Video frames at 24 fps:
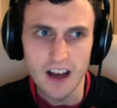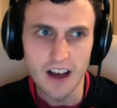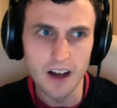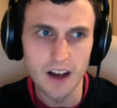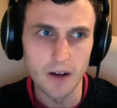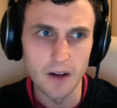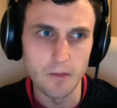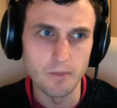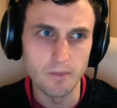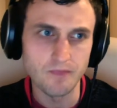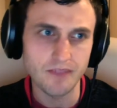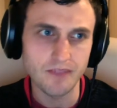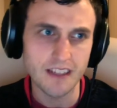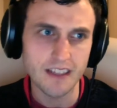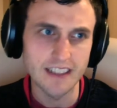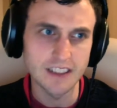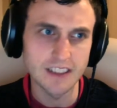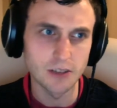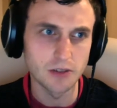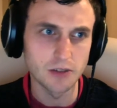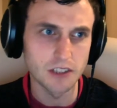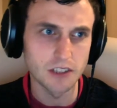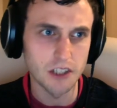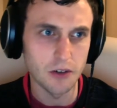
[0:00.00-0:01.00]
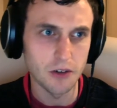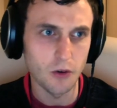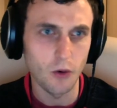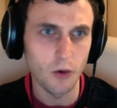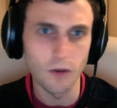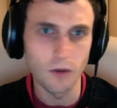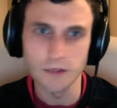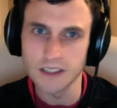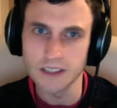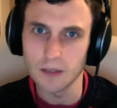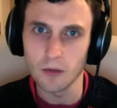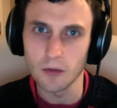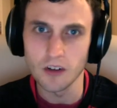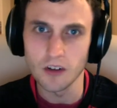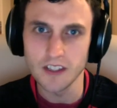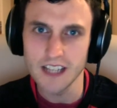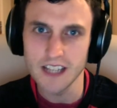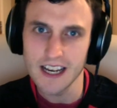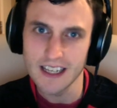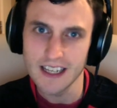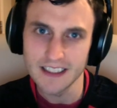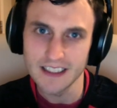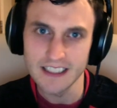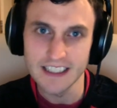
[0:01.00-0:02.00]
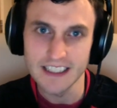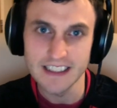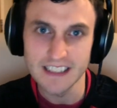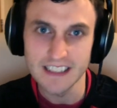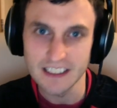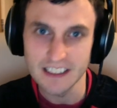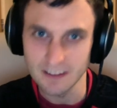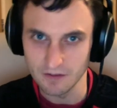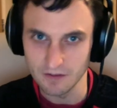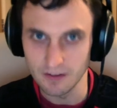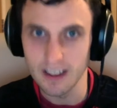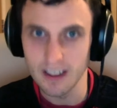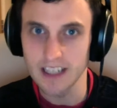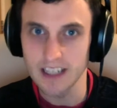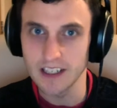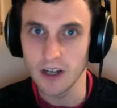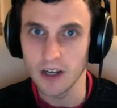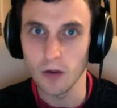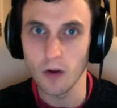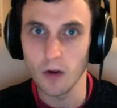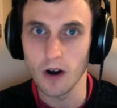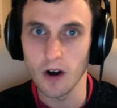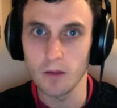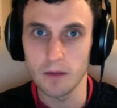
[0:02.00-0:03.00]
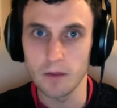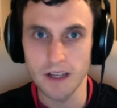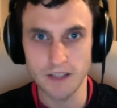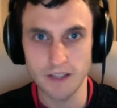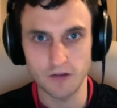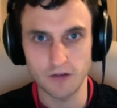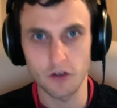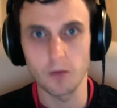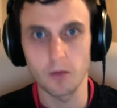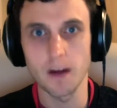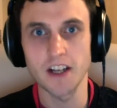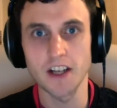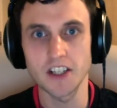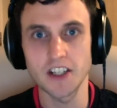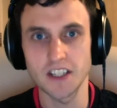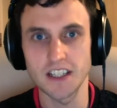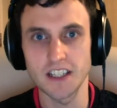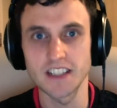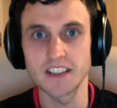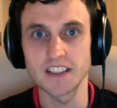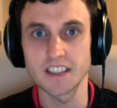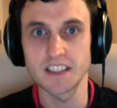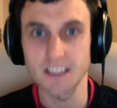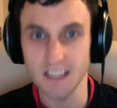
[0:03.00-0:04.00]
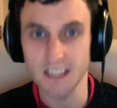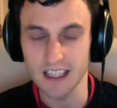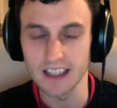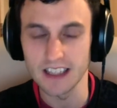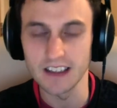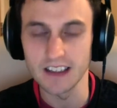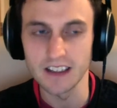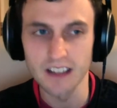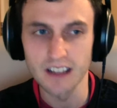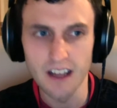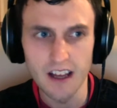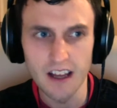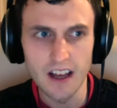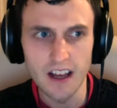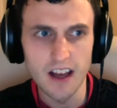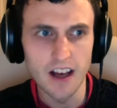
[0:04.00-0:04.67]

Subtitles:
It's also somewhat telling that he doesn't really know what our best formation is still.